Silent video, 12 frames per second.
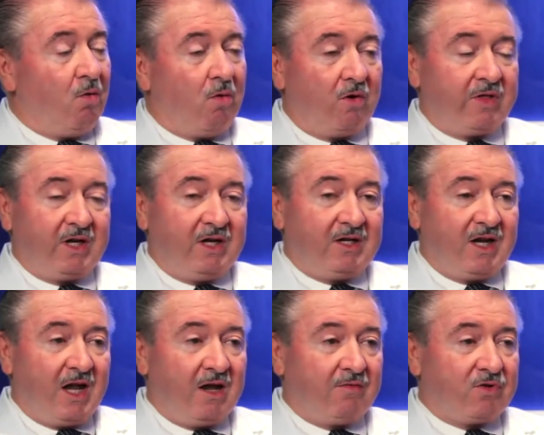or they need to
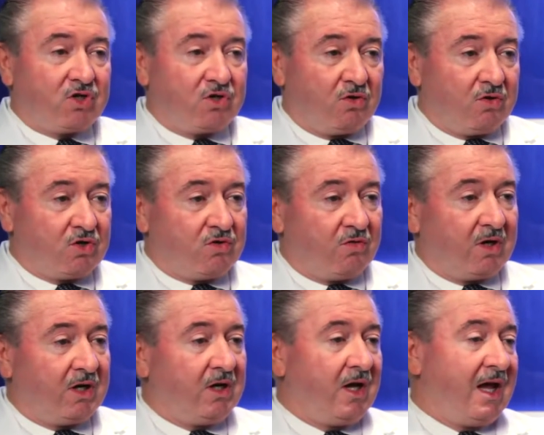have
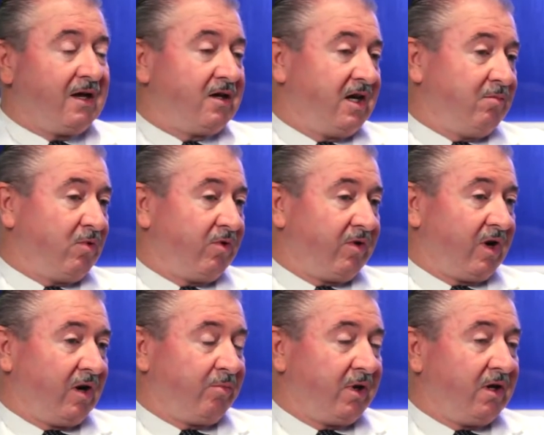surgery and
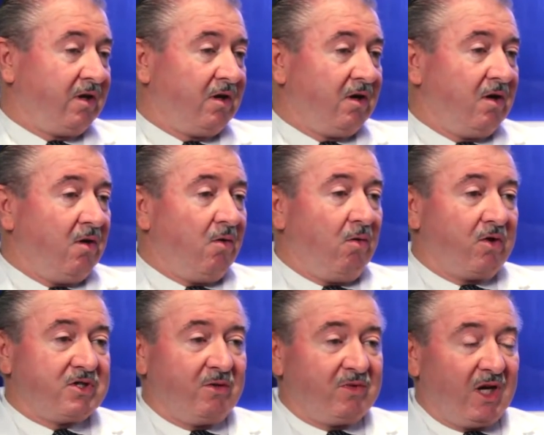chemotherapy
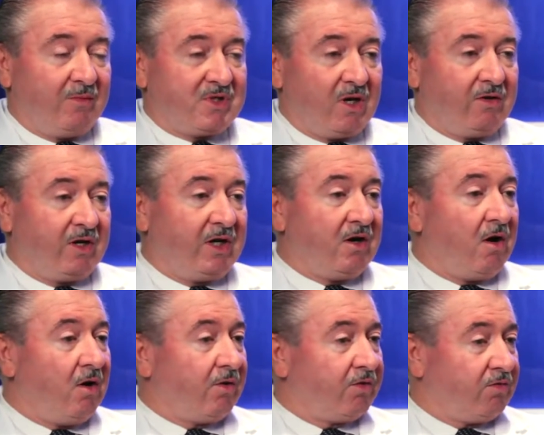or sometimes they'll need
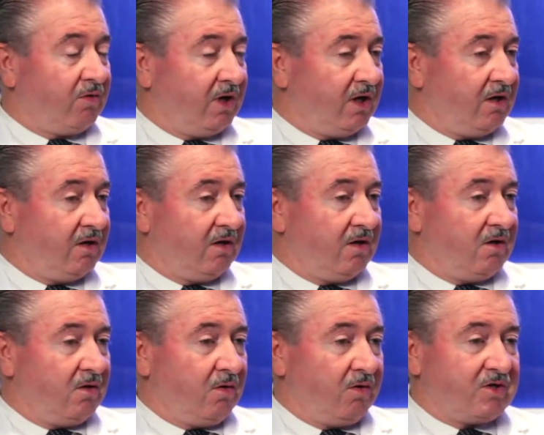all three
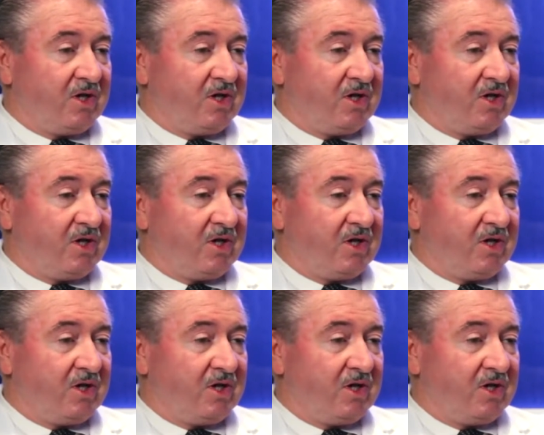or